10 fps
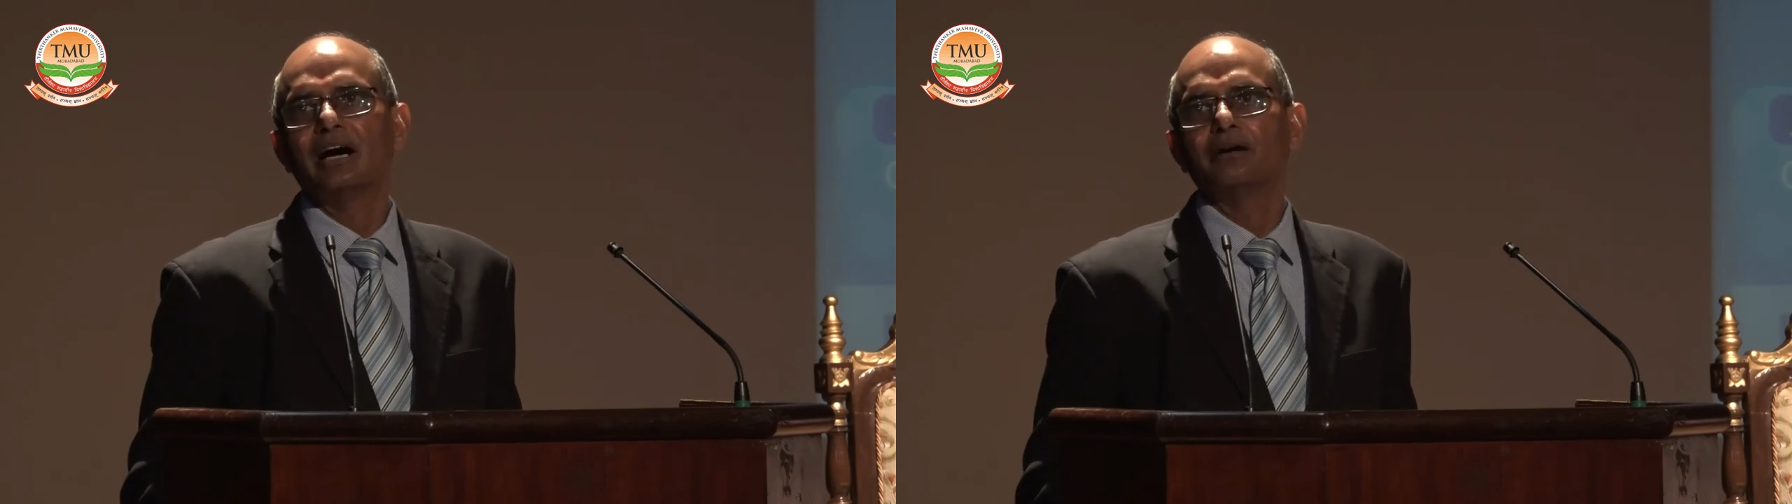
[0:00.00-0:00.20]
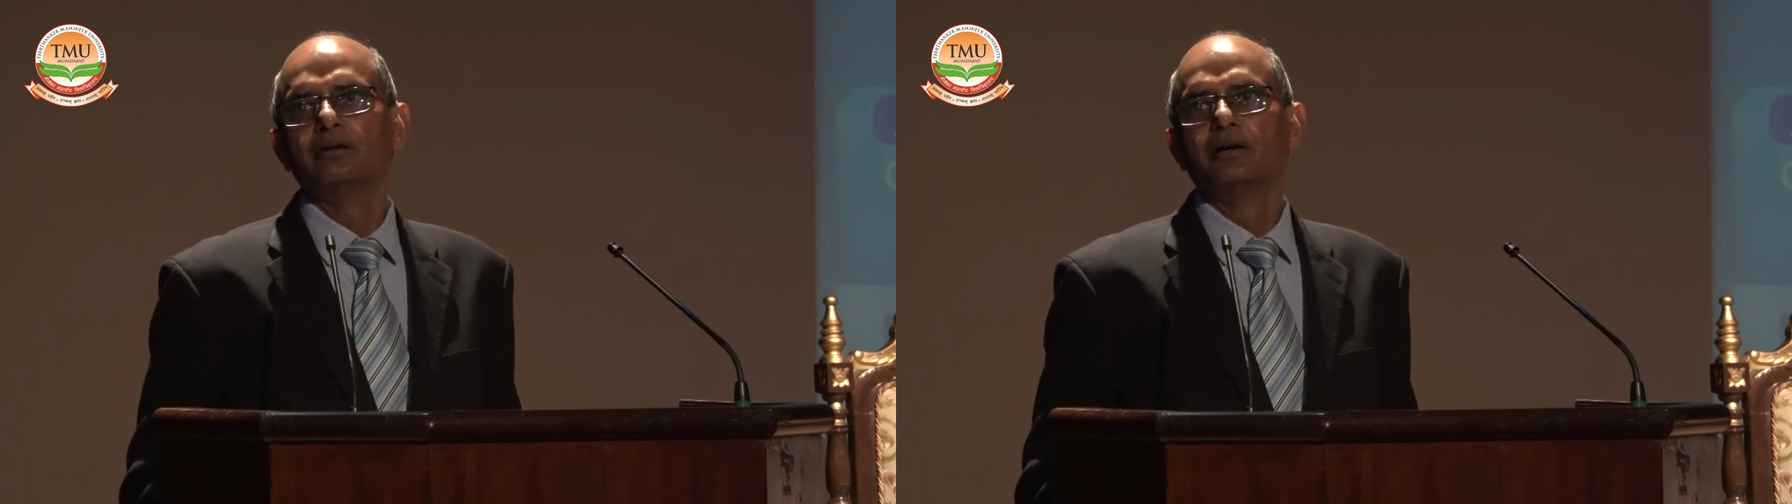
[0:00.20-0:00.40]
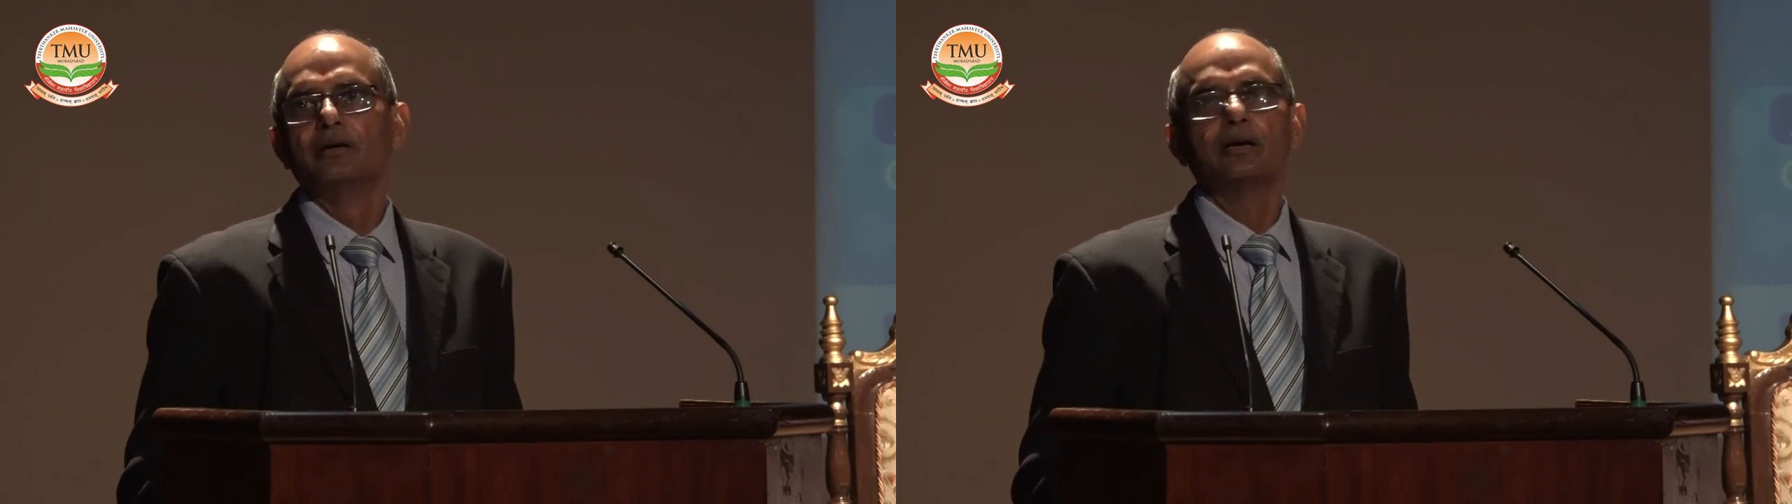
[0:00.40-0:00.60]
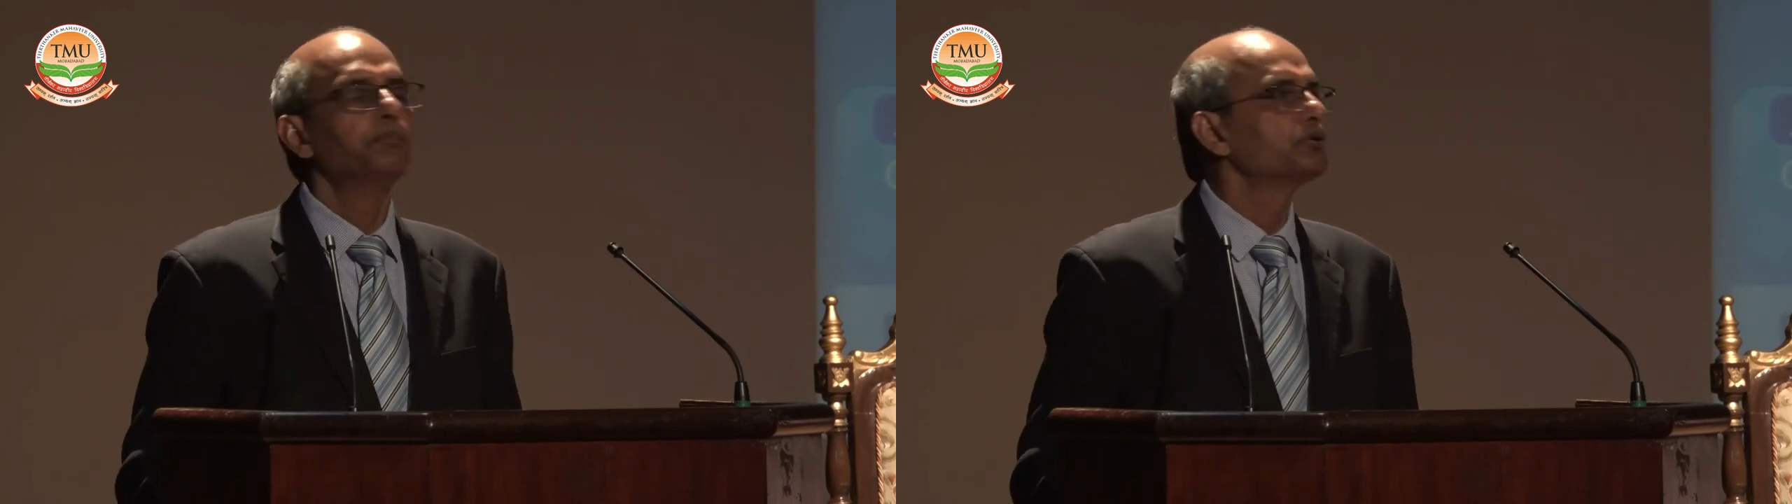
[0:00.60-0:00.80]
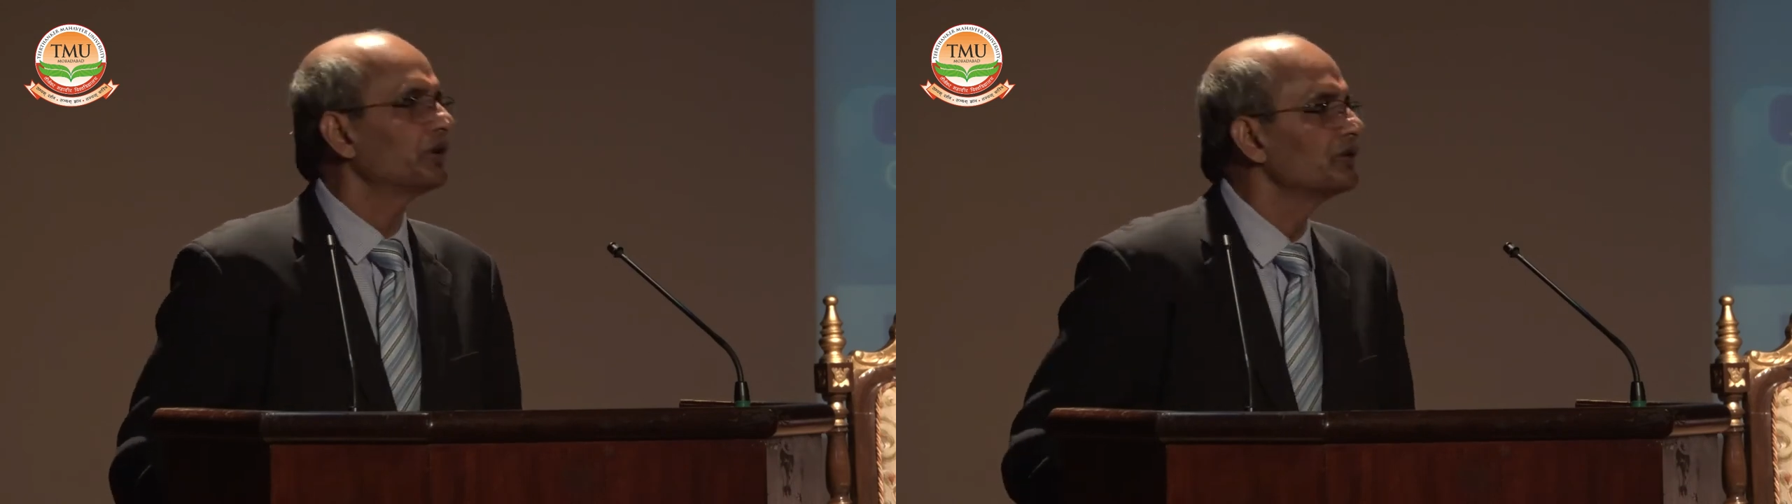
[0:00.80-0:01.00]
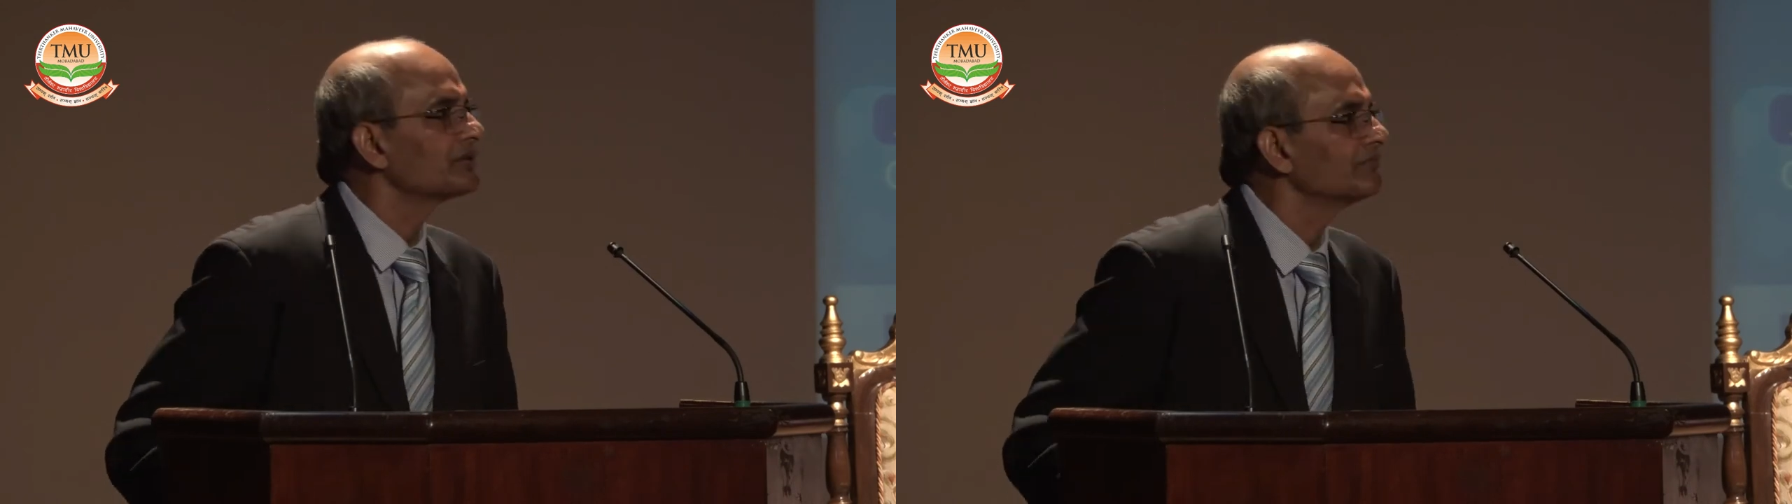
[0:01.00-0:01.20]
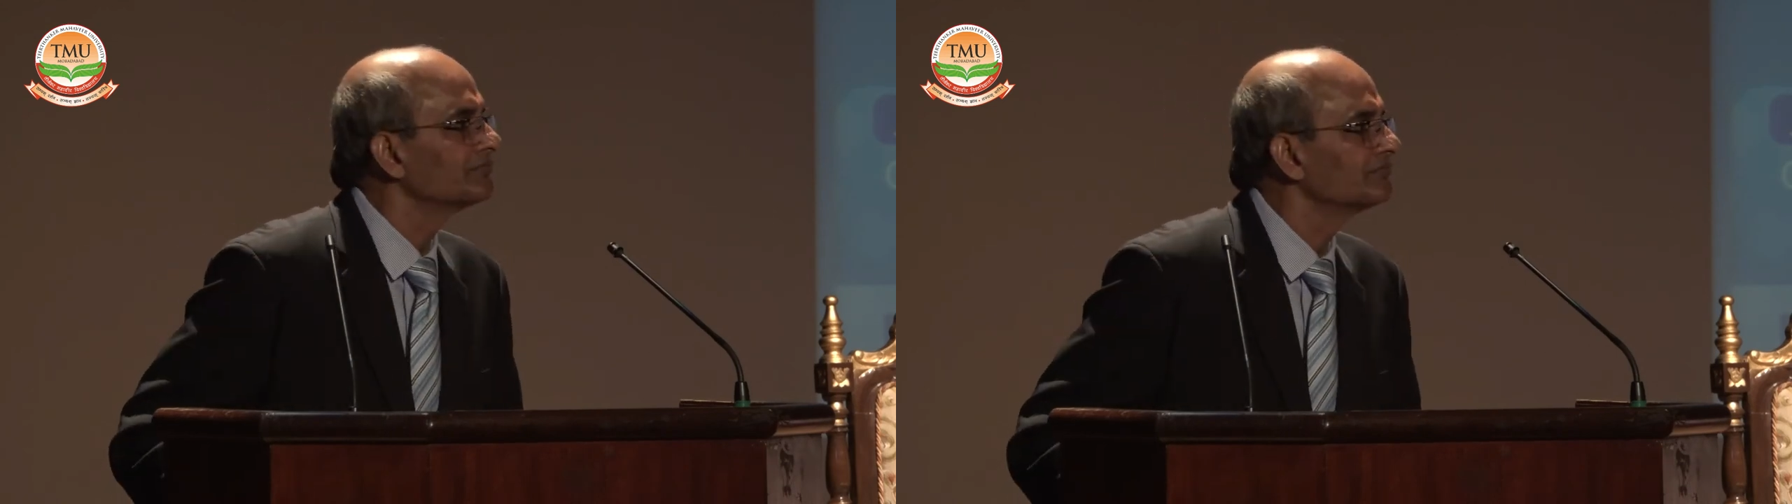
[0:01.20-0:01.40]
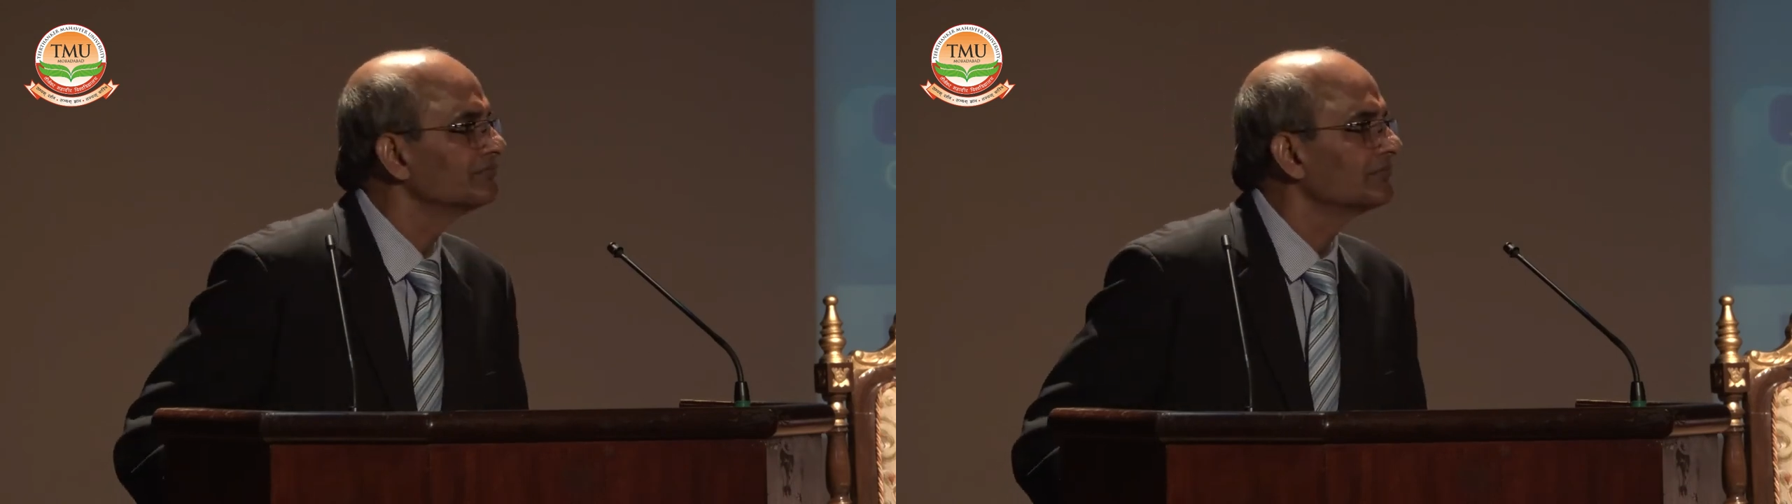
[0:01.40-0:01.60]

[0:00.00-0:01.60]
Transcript: have computation,